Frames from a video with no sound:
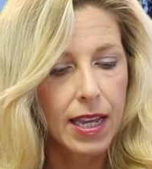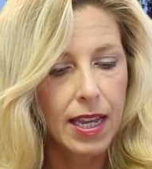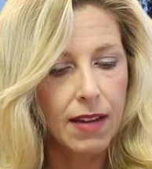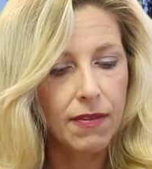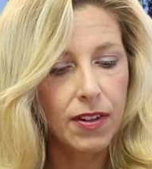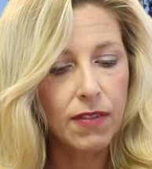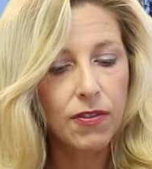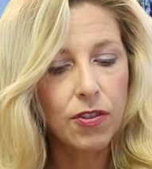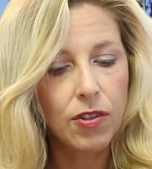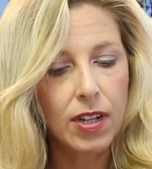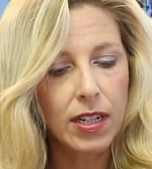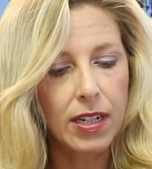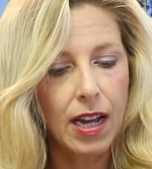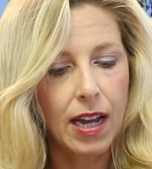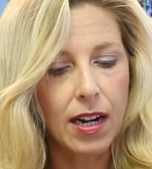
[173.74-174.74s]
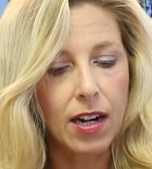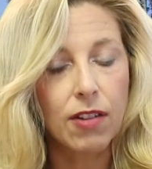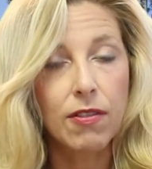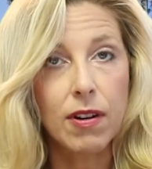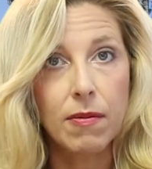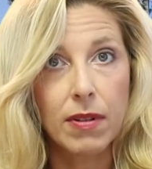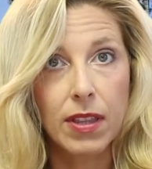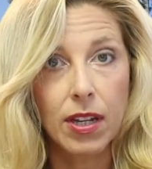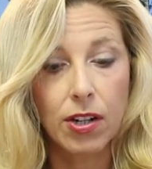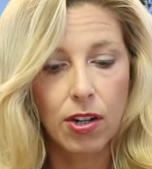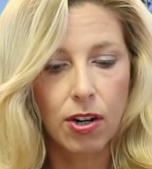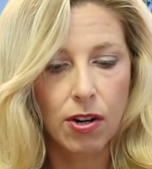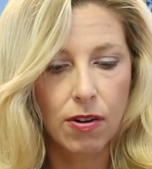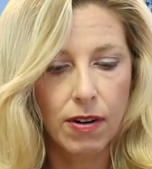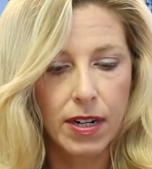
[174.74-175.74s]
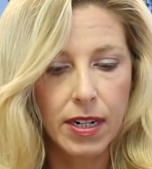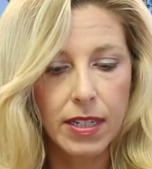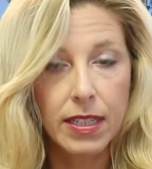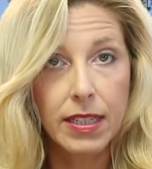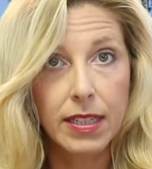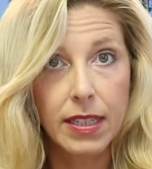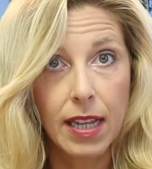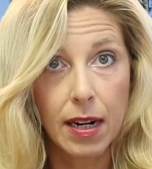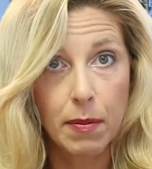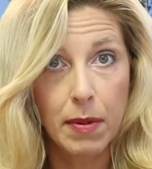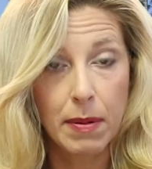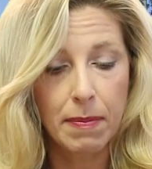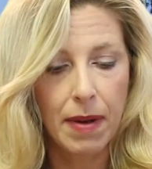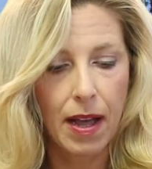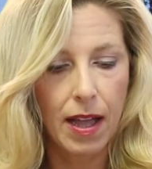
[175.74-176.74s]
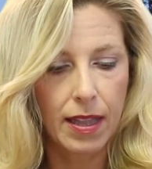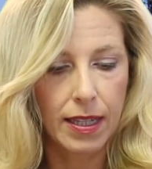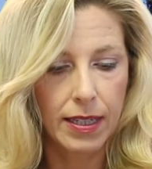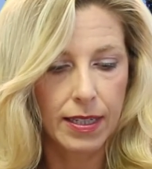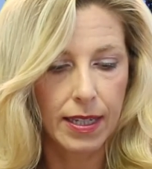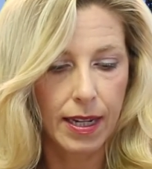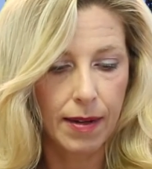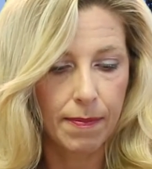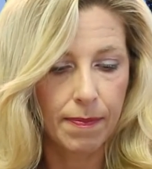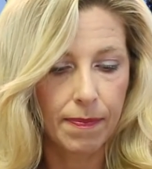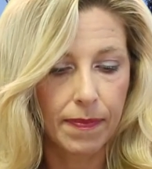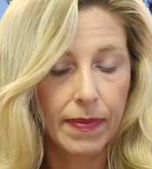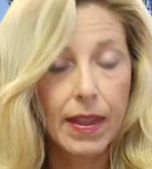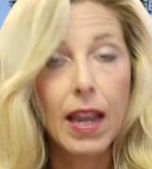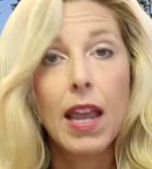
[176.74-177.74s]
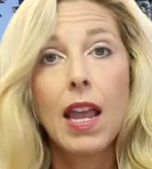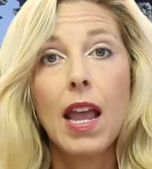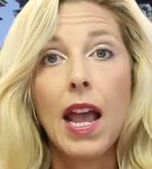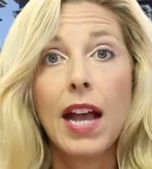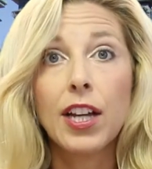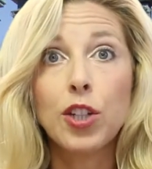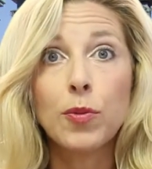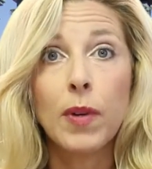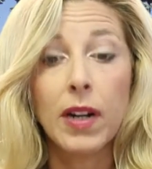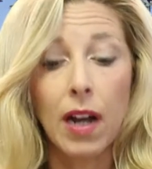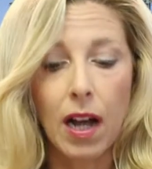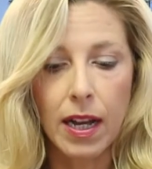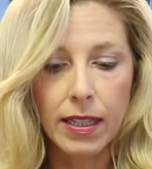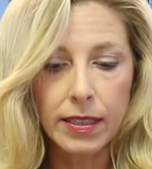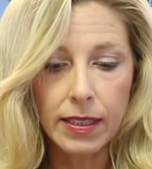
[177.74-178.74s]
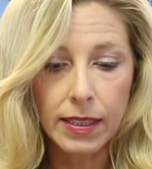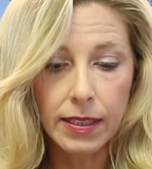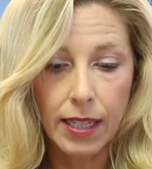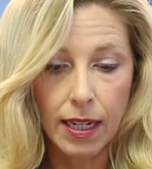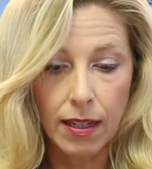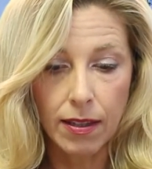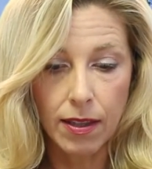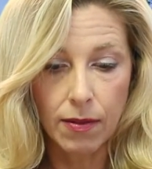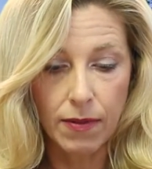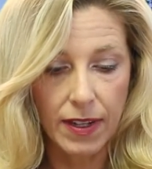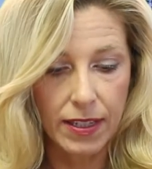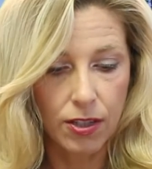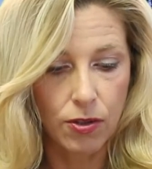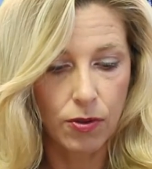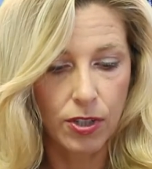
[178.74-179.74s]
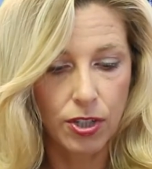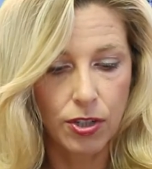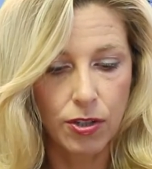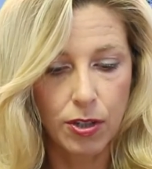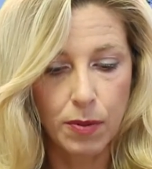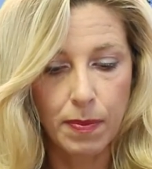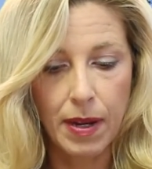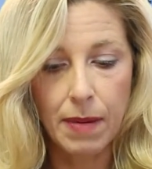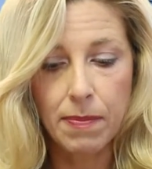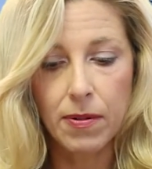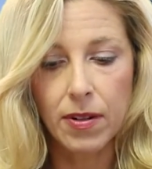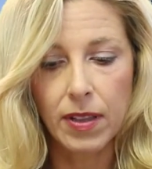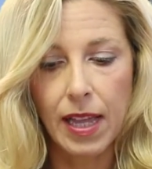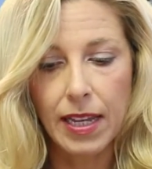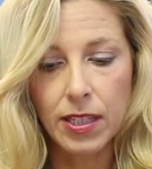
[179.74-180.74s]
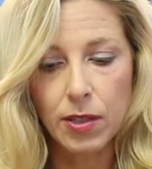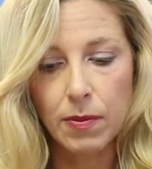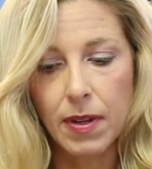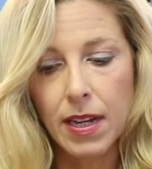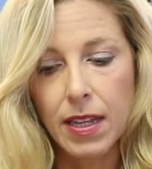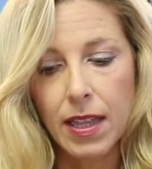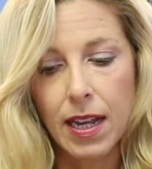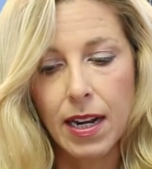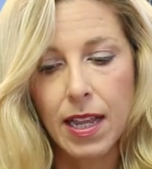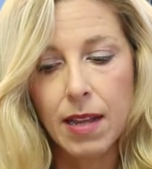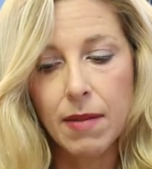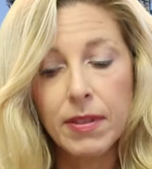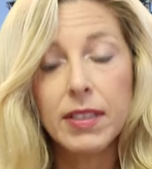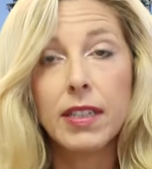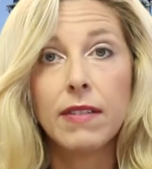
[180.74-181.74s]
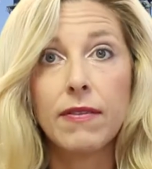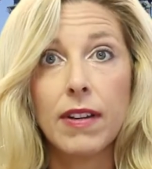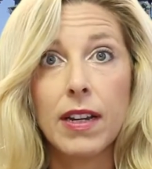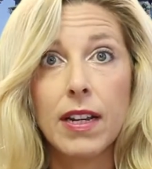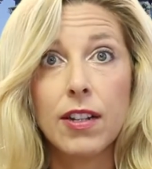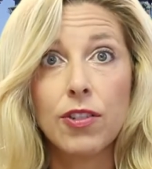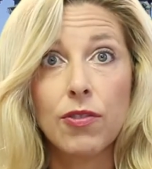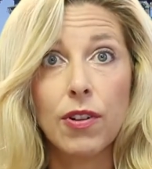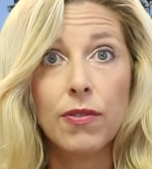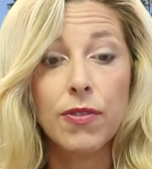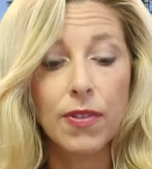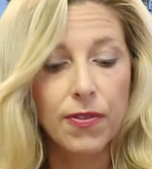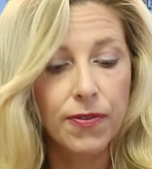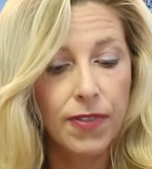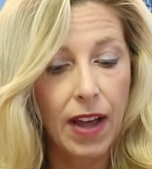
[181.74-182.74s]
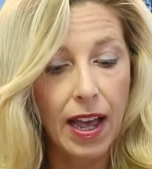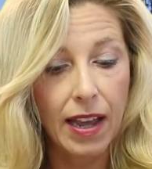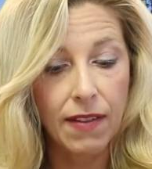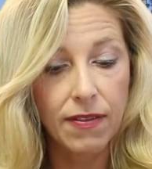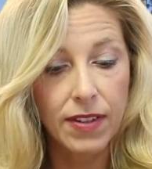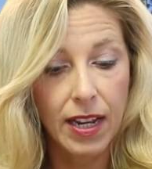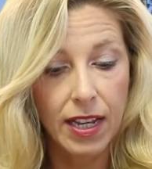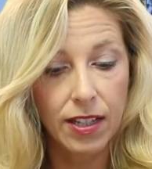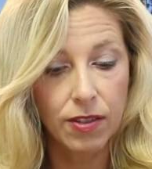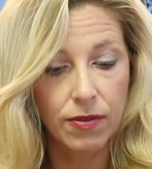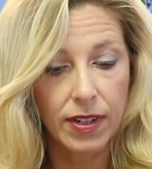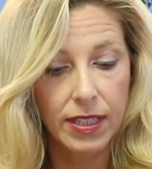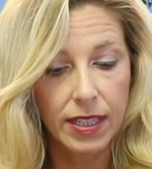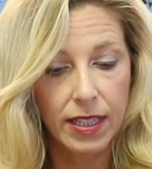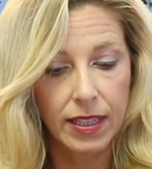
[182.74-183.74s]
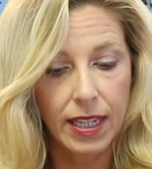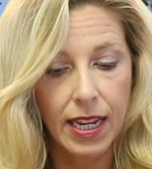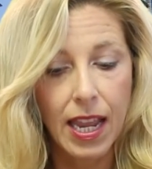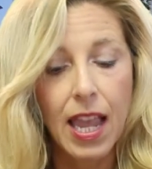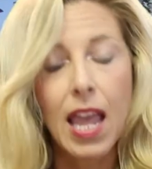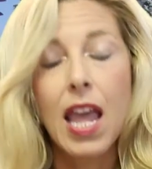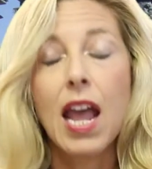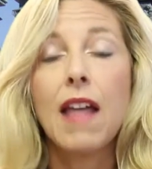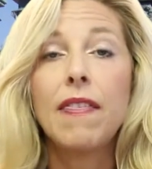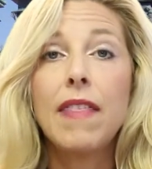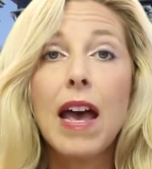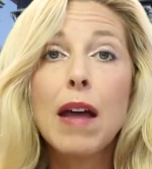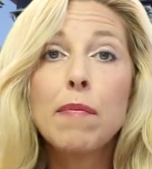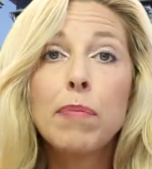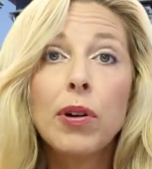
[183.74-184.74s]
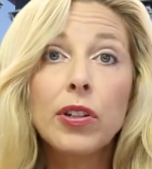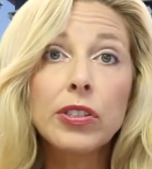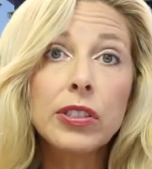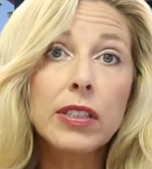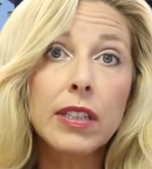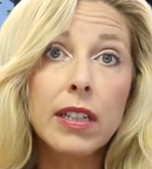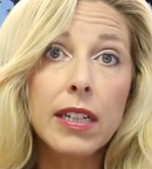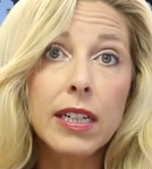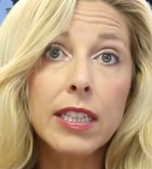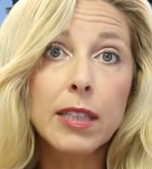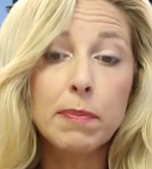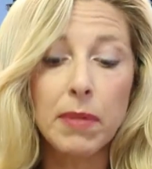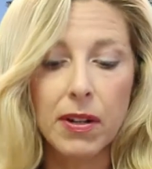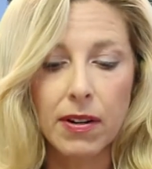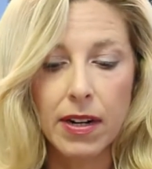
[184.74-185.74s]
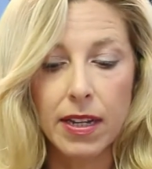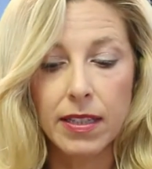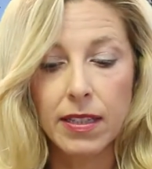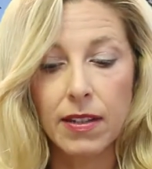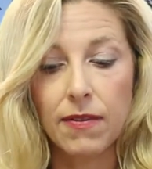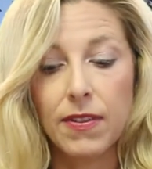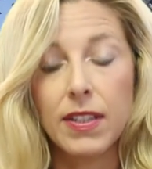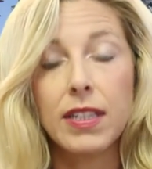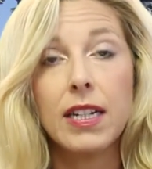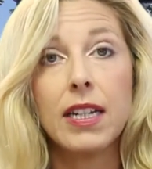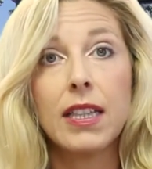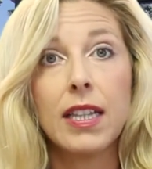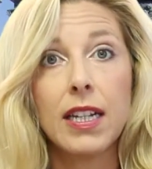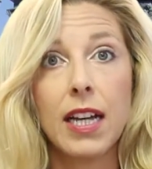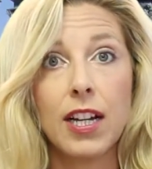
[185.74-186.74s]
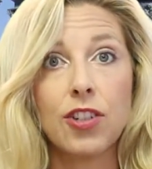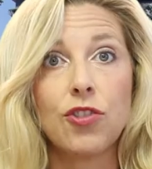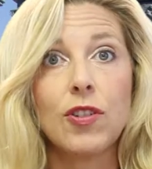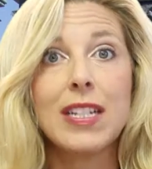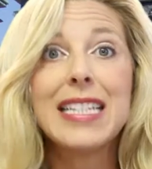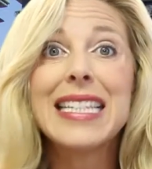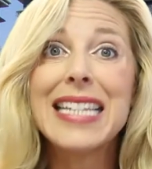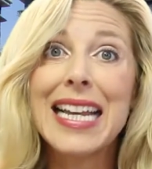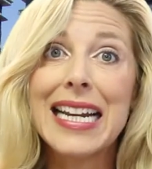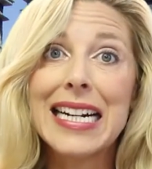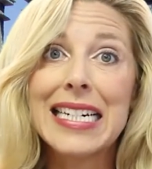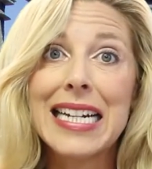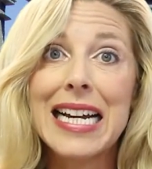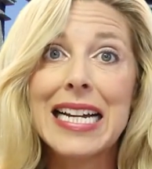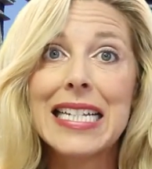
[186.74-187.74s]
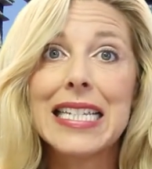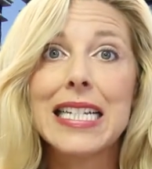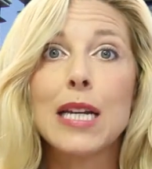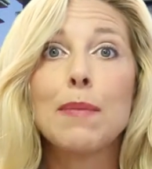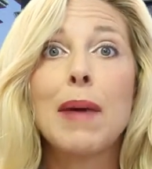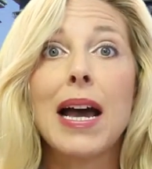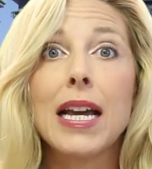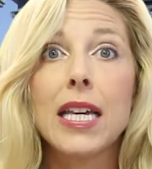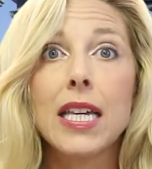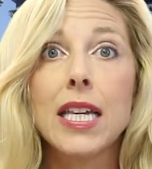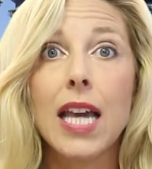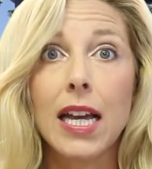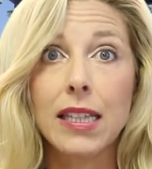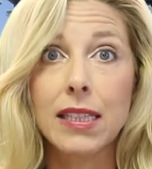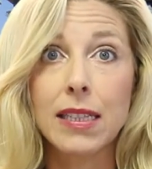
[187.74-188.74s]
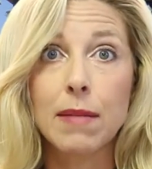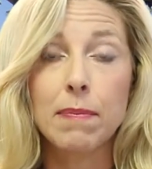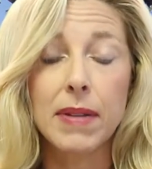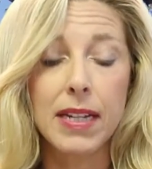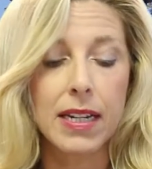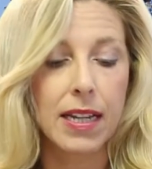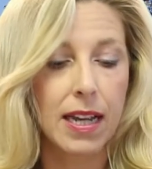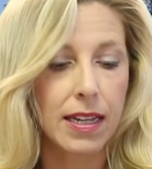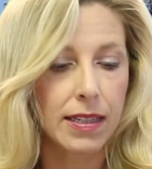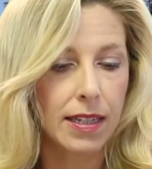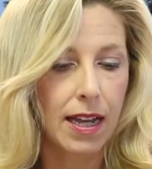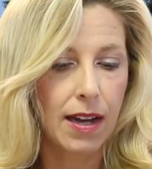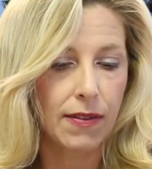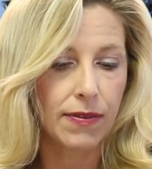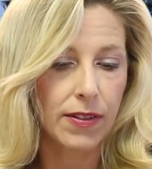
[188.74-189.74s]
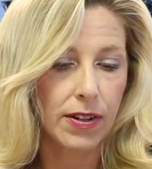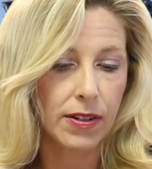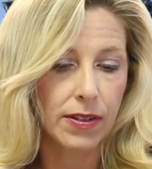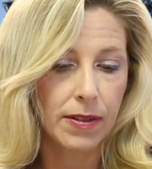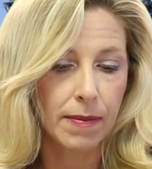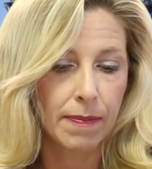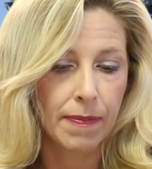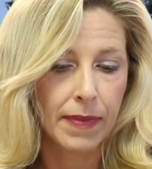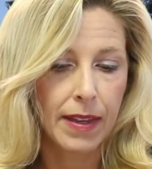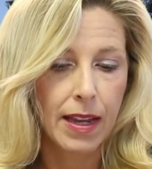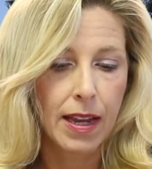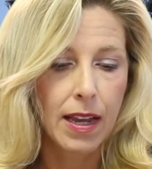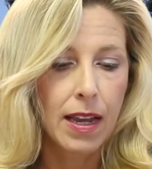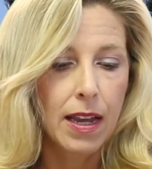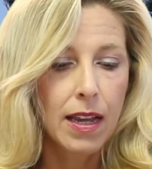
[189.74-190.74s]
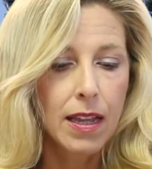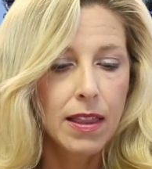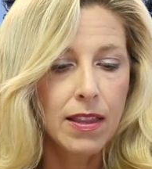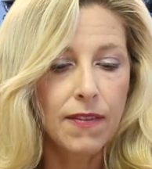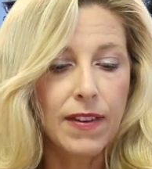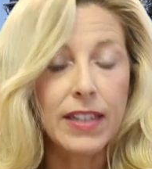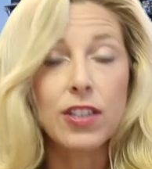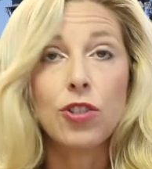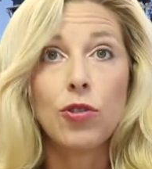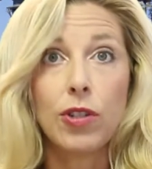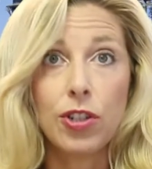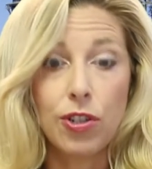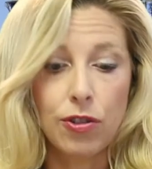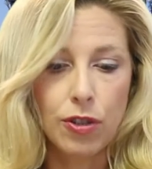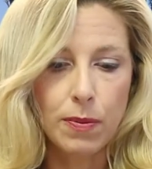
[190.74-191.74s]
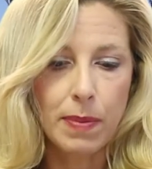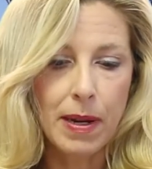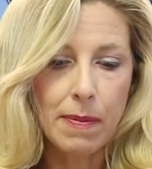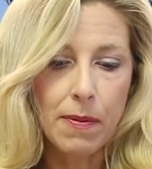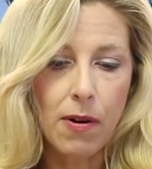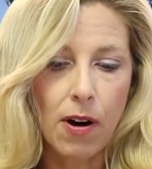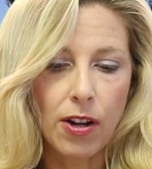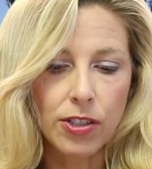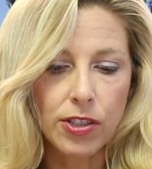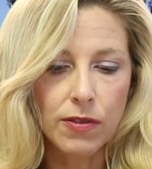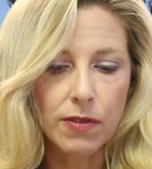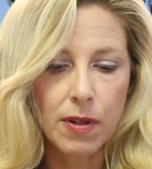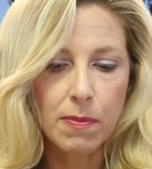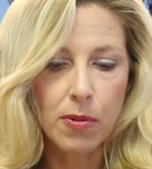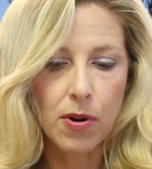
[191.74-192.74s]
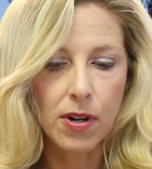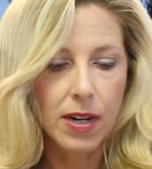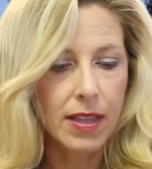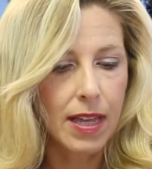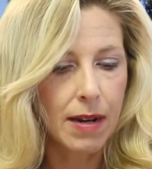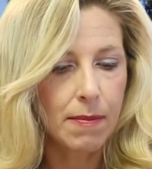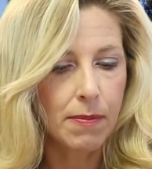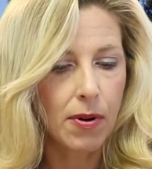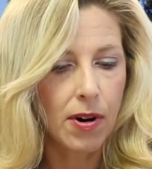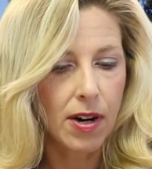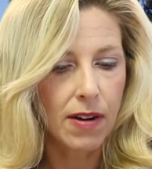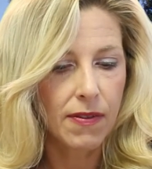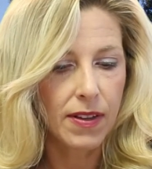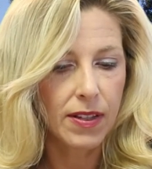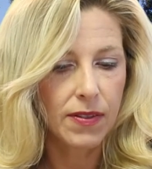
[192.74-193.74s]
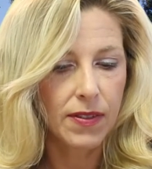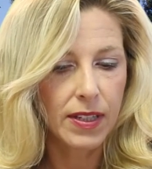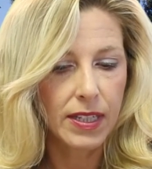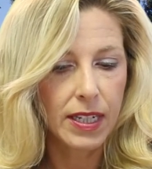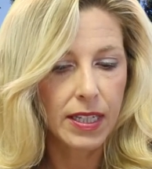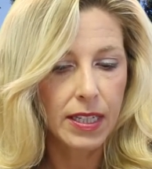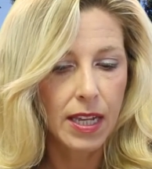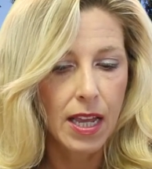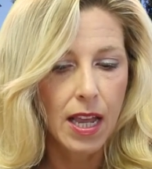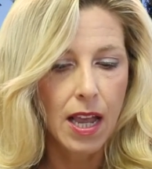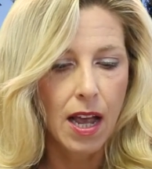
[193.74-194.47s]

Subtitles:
even if you cannot agree with a current settlement policy. Esch went on to tell the Westdeutsche newspaper last week that was in Israel for 5 days recently, and that personal experience of visiting the country sanitized him against BDS efforts. The Westdeutsche newspaper also reported that in part of his visit,